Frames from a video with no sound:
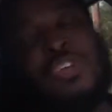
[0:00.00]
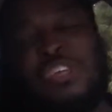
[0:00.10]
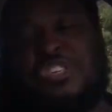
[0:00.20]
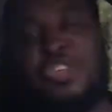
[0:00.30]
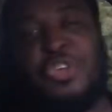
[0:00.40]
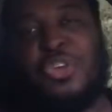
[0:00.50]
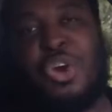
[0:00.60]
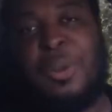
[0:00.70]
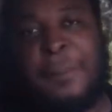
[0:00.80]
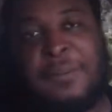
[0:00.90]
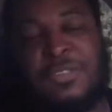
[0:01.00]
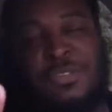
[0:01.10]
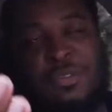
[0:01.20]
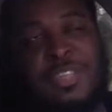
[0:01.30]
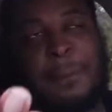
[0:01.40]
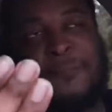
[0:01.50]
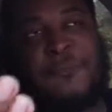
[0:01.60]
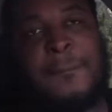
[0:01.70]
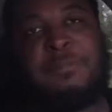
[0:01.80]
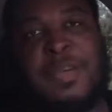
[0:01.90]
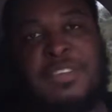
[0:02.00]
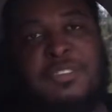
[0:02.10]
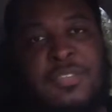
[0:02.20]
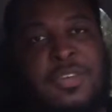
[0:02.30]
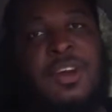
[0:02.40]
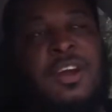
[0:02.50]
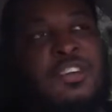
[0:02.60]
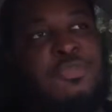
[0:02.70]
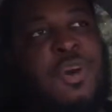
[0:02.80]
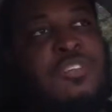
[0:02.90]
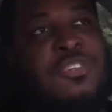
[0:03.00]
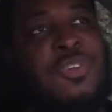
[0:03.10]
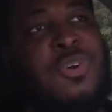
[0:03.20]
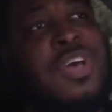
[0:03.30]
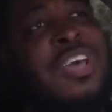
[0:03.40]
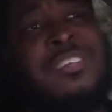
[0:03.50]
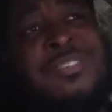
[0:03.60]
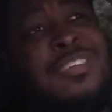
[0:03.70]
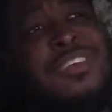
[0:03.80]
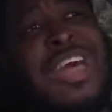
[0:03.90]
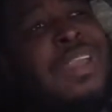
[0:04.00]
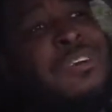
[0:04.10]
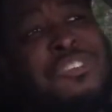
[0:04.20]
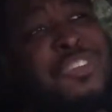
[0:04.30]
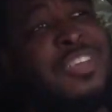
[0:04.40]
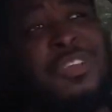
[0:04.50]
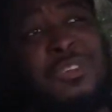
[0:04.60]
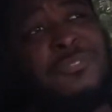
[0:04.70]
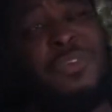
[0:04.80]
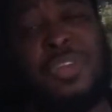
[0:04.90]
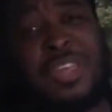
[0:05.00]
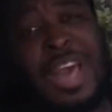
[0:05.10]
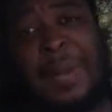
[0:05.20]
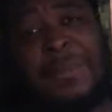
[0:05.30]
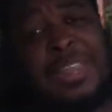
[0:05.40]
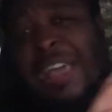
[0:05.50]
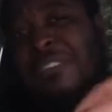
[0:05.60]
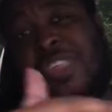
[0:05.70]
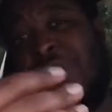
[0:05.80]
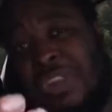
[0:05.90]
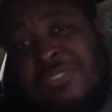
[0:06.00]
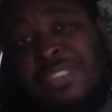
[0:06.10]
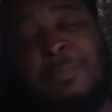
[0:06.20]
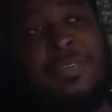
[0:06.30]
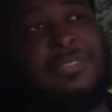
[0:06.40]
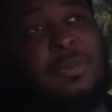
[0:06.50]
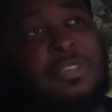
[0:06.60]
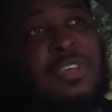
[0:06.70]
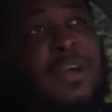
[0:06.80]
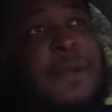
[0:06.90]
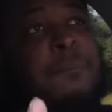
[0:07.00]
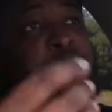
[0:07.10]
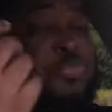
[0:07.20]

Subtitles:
You can go to the performance pages of the car as well too, see your lateral G, your fuel economy, and everything you need to see basically with the car.